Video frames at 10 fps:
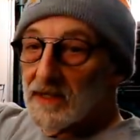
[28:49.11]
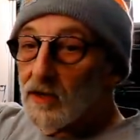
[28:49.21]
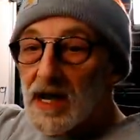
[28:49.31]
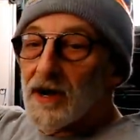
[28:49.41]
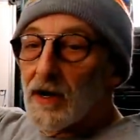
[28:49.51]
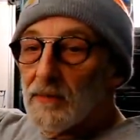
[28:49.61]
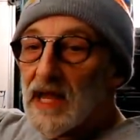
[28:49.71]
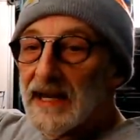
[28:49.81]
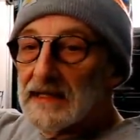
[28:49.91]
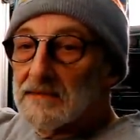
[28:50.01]
Or not our
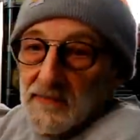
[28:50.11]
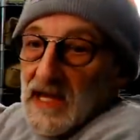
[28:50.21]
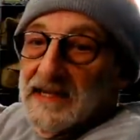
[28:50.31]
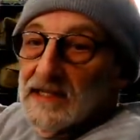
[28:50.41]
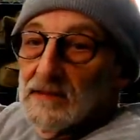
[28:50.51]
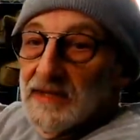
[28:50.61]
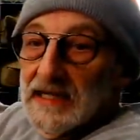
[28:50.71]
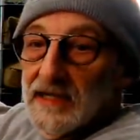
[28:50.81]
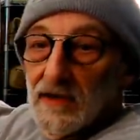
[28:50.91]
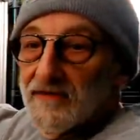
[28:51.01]
planet. Planet will be
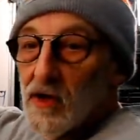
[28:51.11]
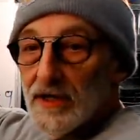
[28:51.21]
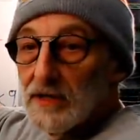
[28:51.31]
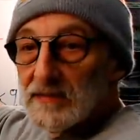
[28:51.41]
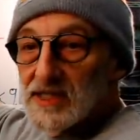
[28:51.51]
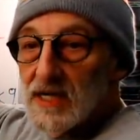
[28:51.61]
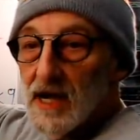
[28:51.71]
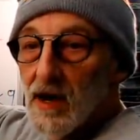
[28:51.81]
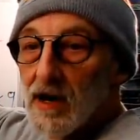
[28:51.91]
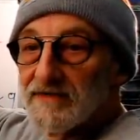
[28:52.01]
here if all humans
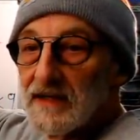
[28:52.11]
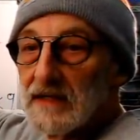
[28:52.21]
die off.